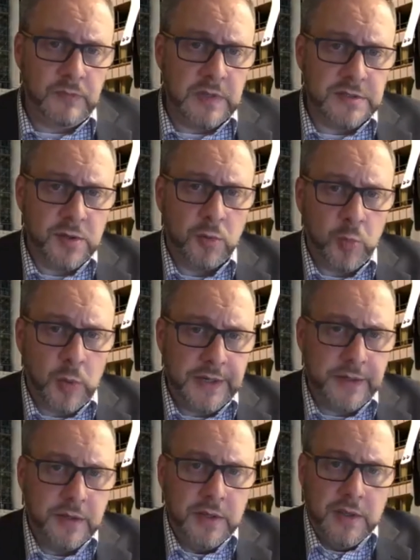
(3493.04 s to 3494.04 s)
So what
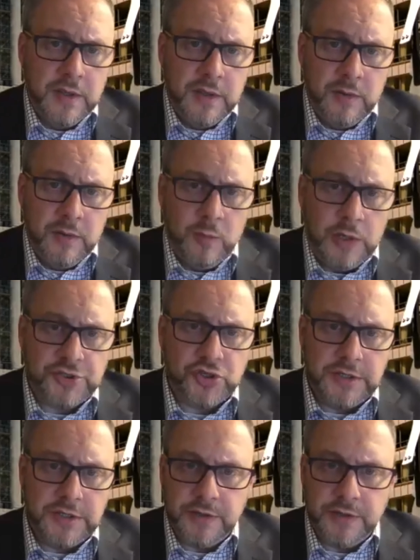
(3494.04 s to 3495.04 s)
should
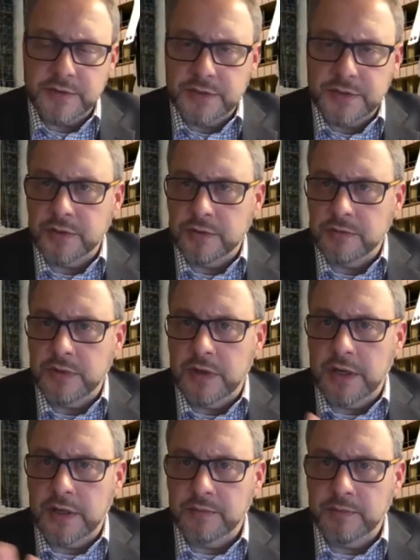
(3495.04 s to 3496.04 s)
leaders do?
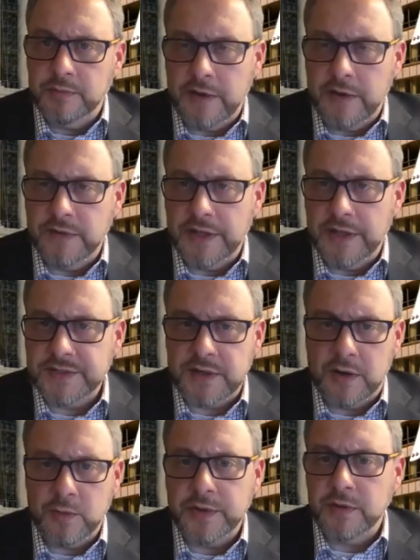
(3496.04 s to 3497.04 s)
Bev, let's
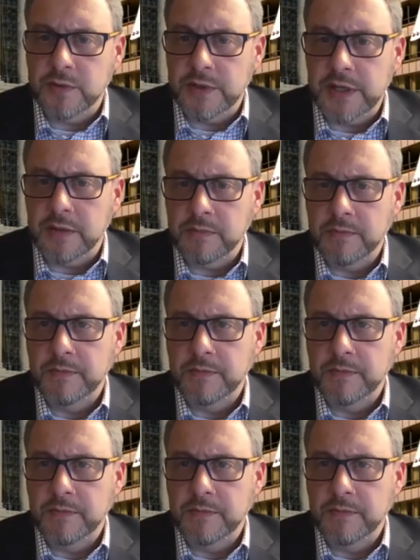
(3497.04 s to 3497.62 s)
start with you again.